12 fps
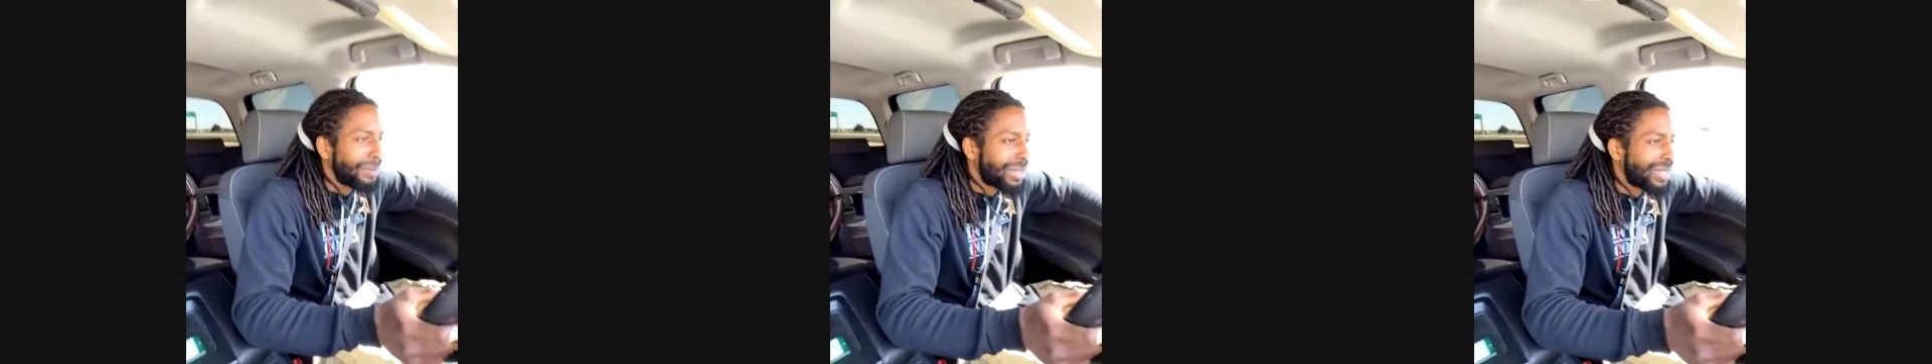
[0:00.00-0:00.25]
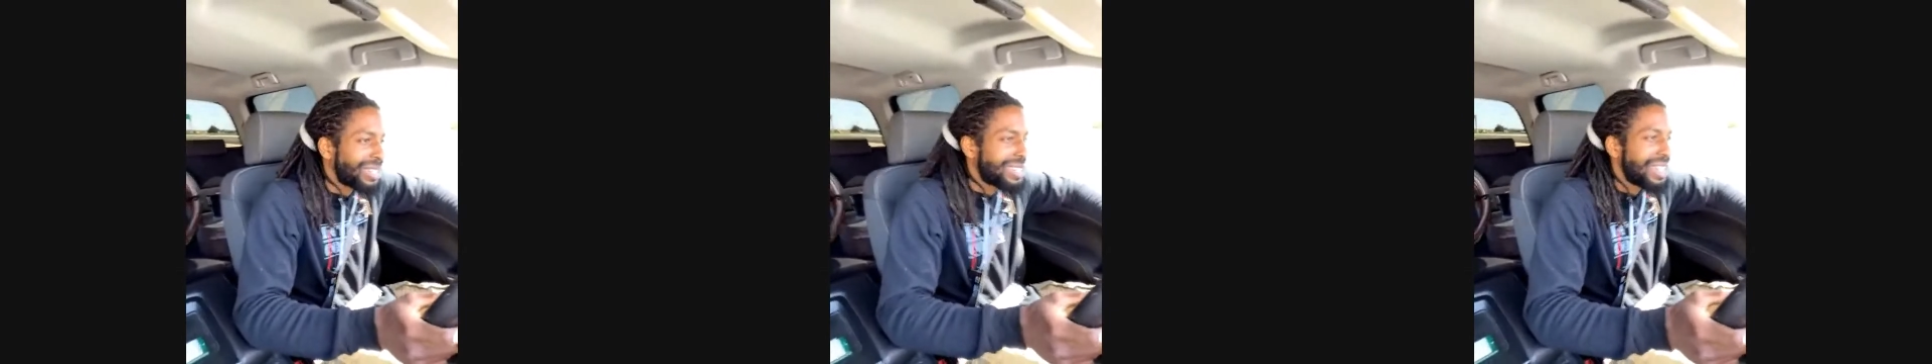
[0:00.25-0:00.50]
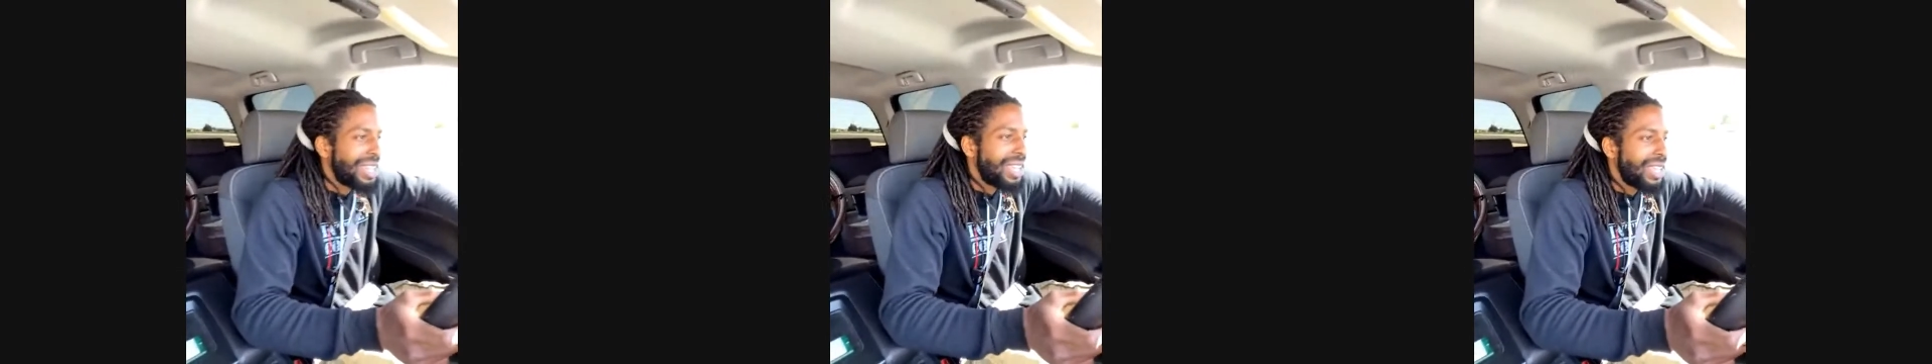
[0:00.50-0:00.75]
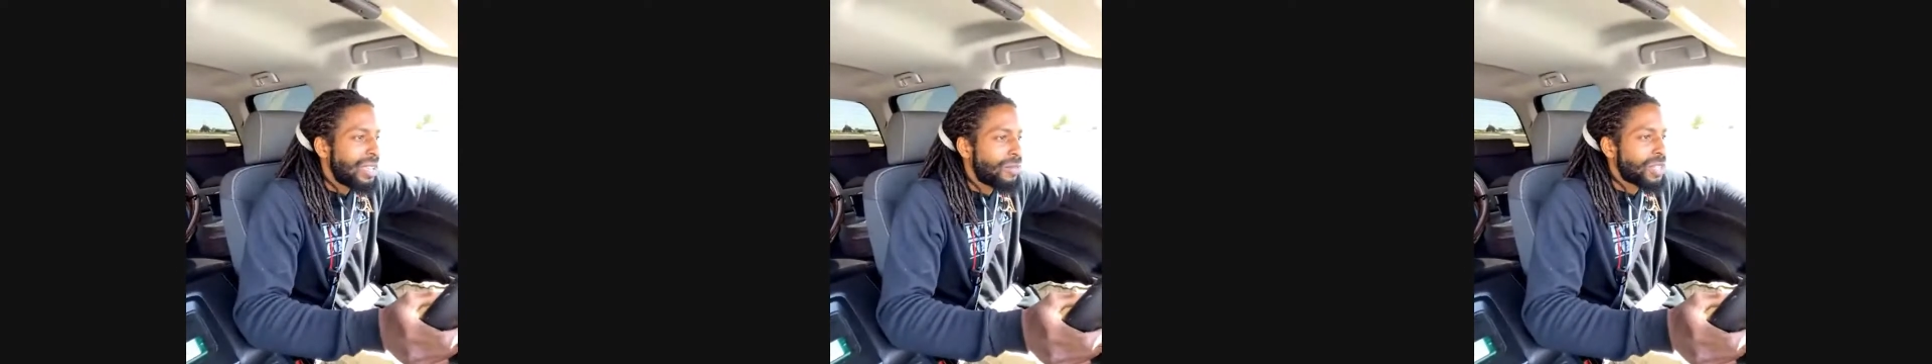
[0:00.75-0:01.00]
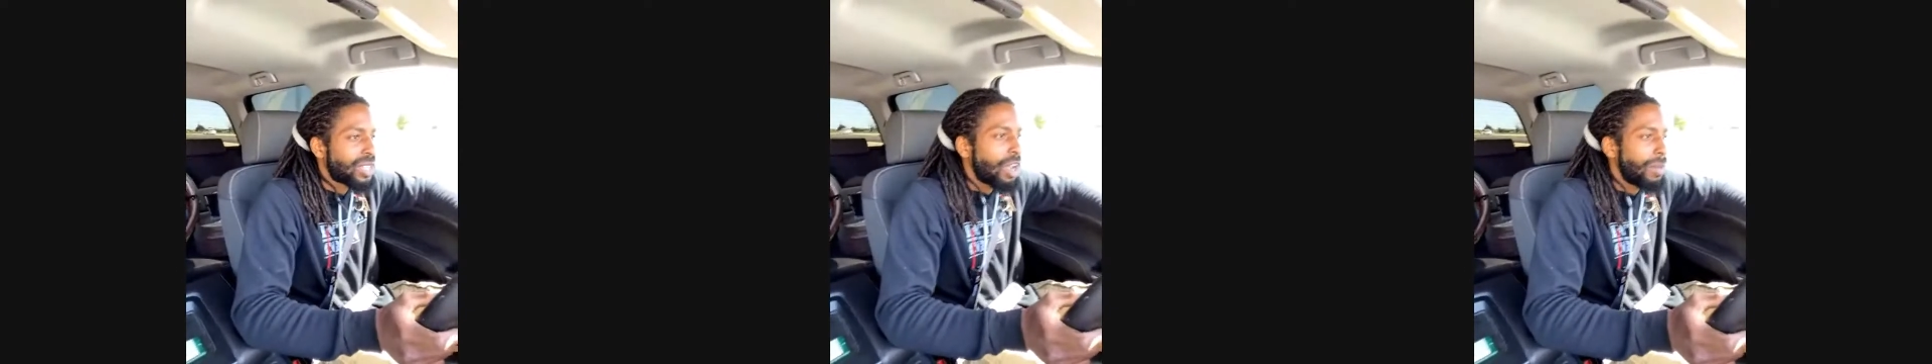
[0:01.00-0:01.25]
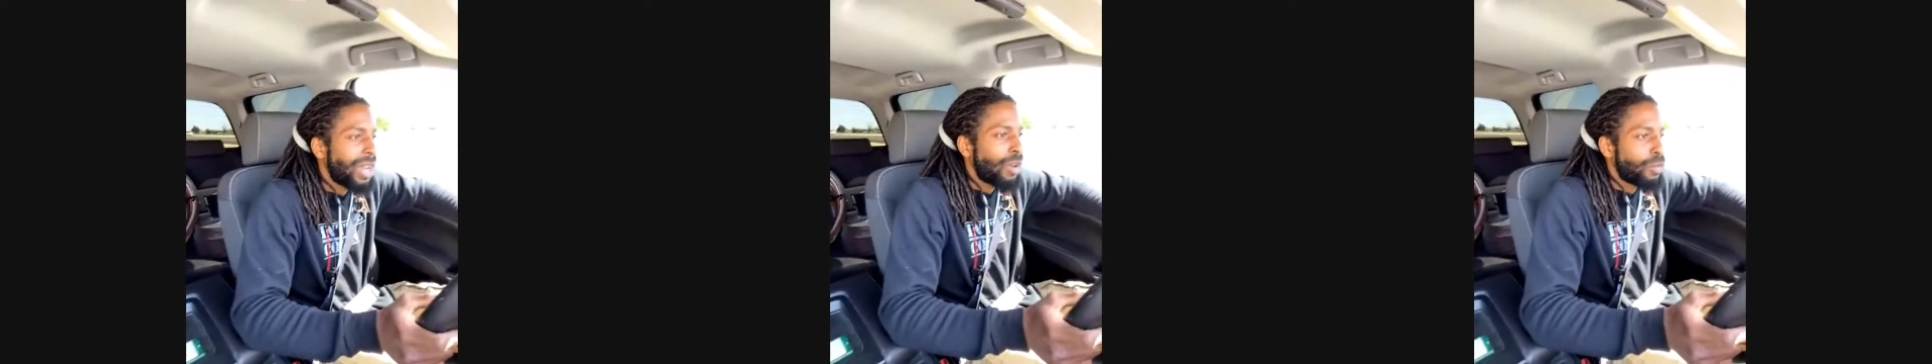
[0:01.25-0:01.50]
Because if it's
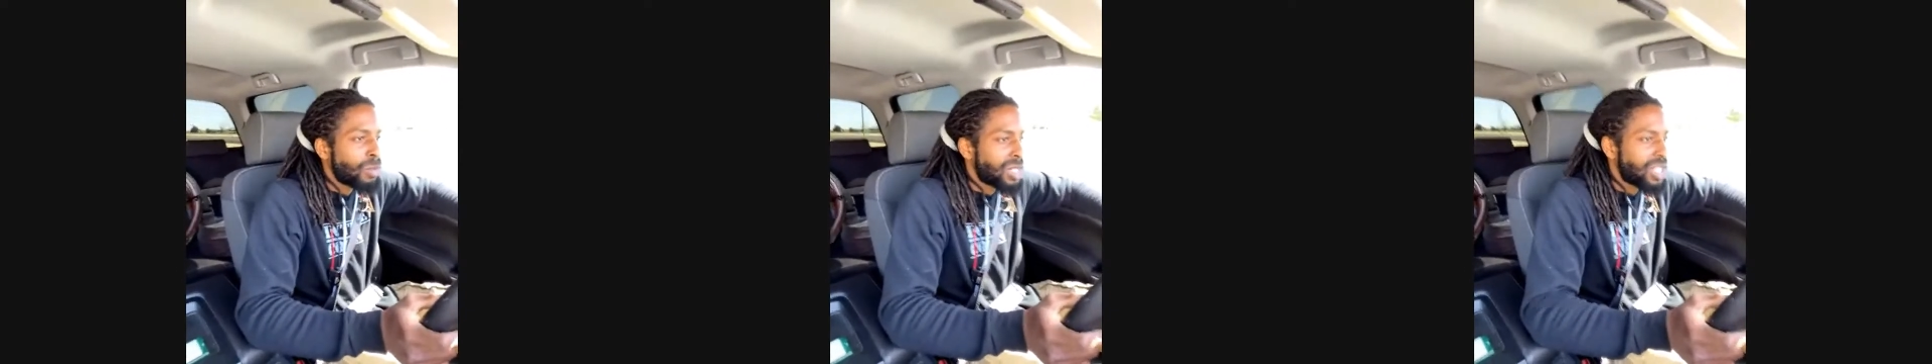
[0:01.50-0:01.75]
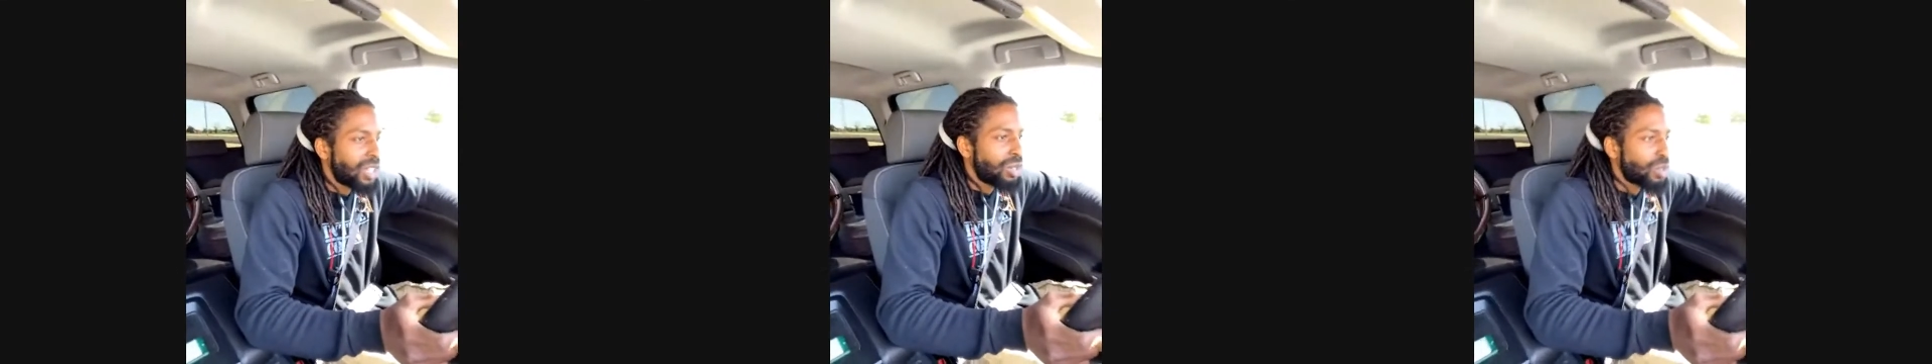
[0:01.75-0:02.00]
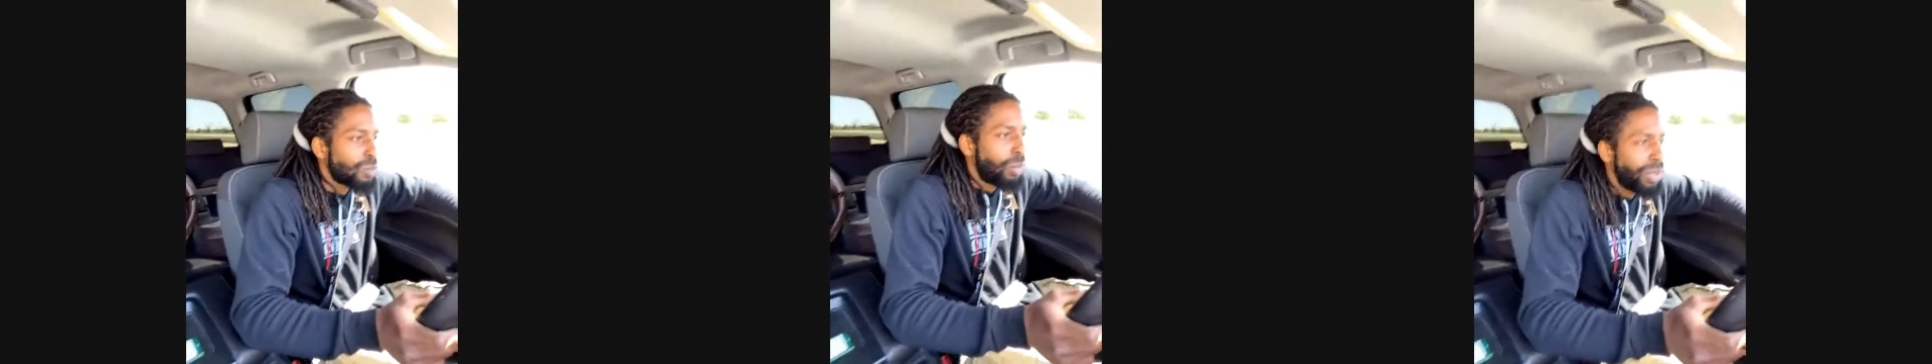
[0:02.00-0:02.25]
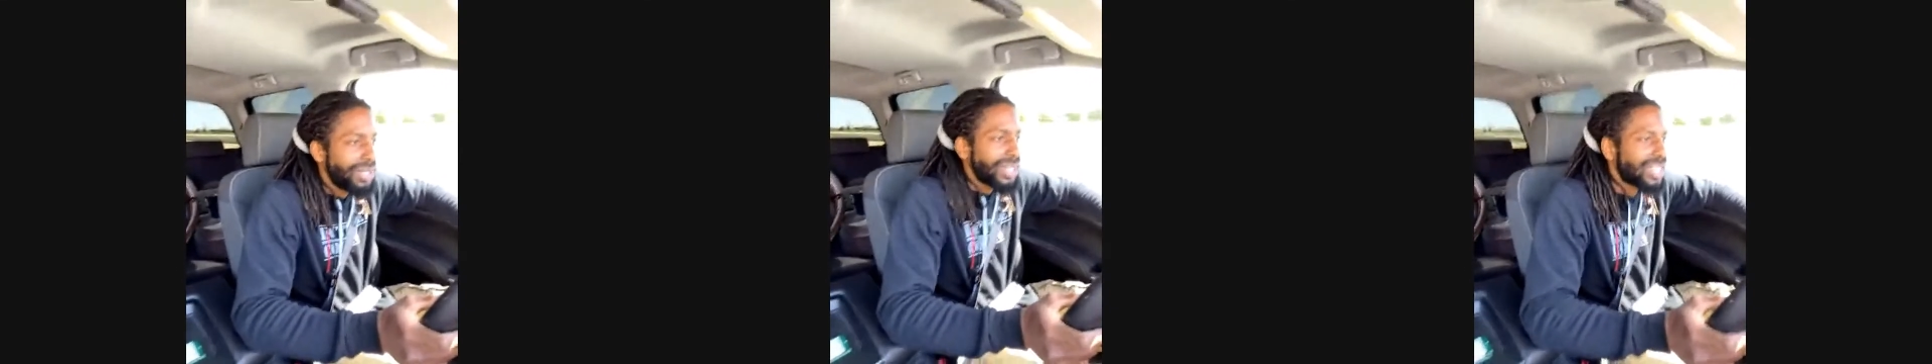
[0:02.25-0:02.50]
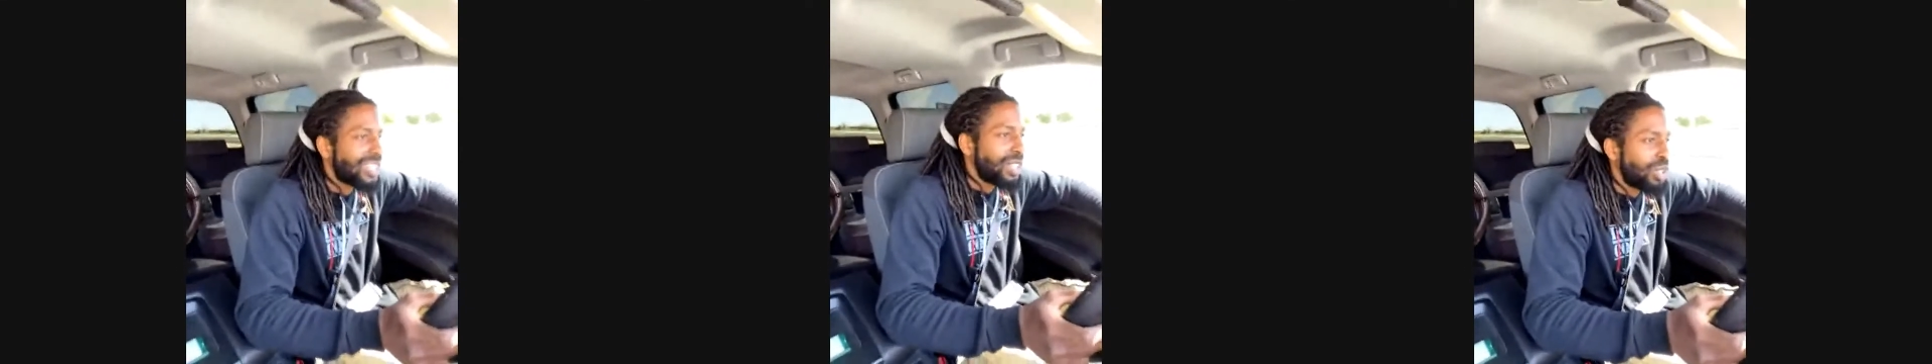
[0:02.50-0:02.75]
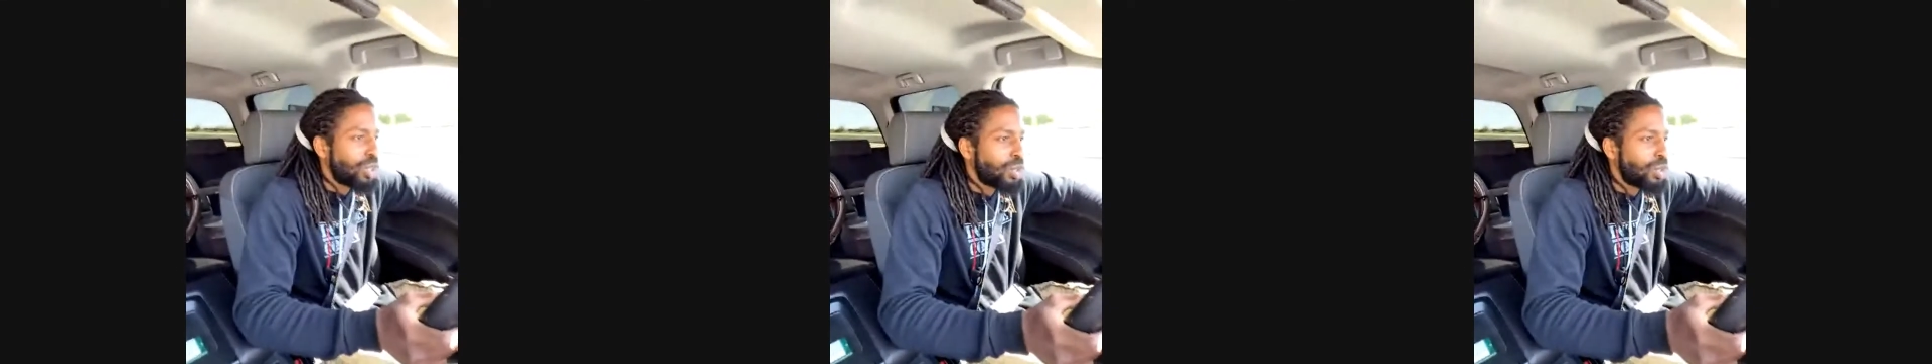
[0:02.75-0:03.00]
coming out from a singular point and that
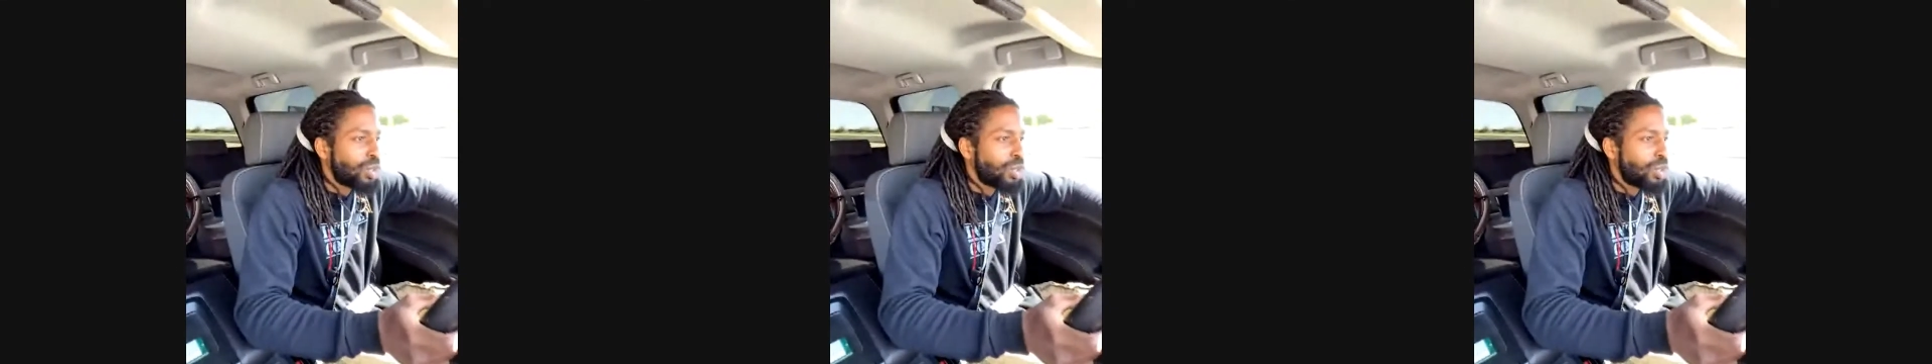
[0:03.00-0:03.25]
singular